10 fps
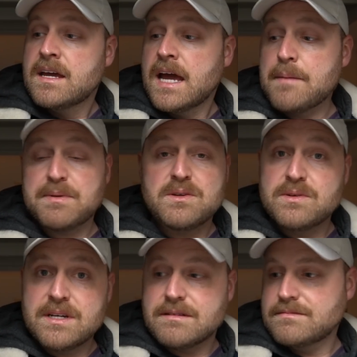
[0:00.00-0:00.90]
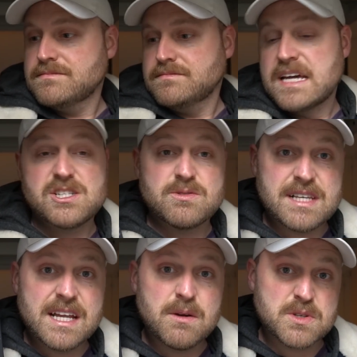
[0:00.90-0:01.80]
Happy New Year. And she was
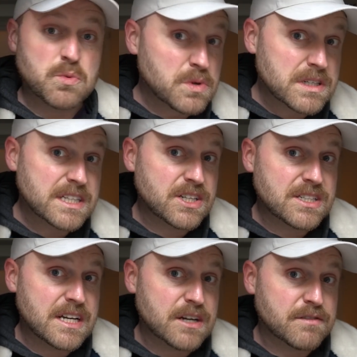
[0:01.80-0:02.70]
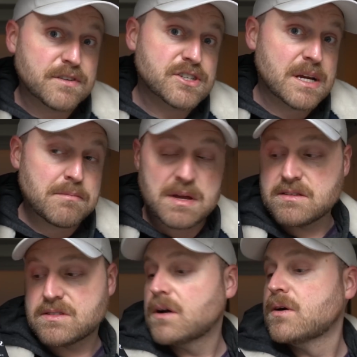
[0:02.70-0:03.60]
saying it was a really good year for
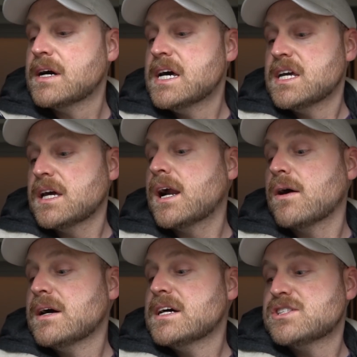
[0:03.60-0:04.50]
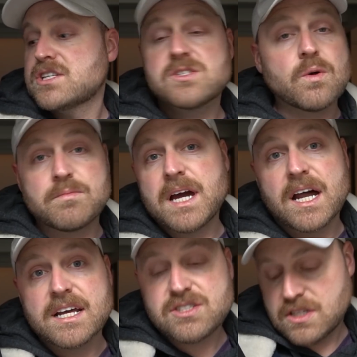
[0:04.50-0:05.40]
champagne. So, you know, she sold me
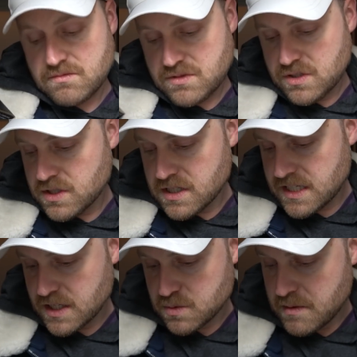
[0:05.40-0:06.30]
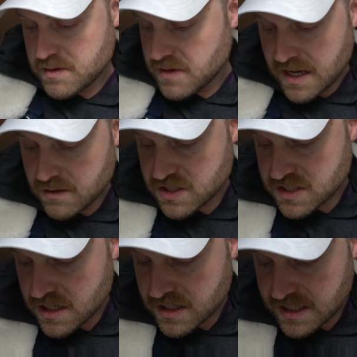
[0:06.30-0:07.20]
on it. She she was a good saleswoman. I was
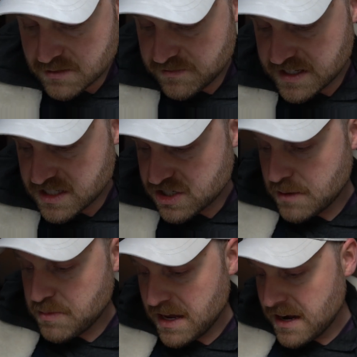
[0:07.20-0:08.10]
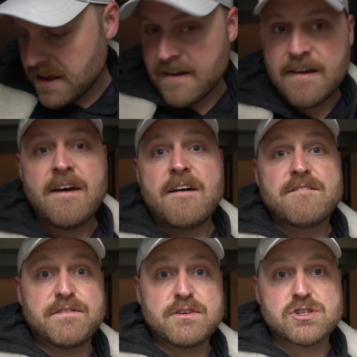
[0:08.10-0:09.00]
just there to get some fancy champagne
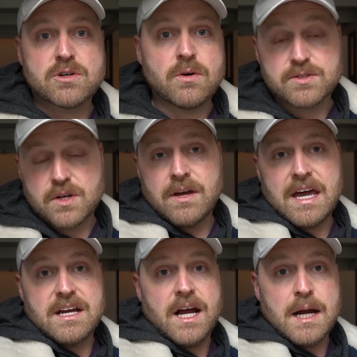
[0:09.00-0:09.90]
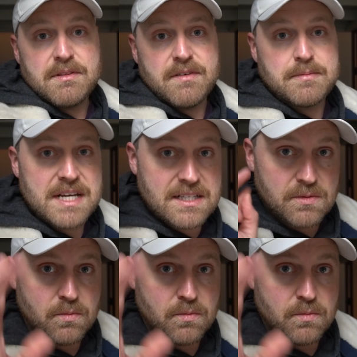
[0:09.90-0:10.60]
for future goals. Okay, a couple of updates.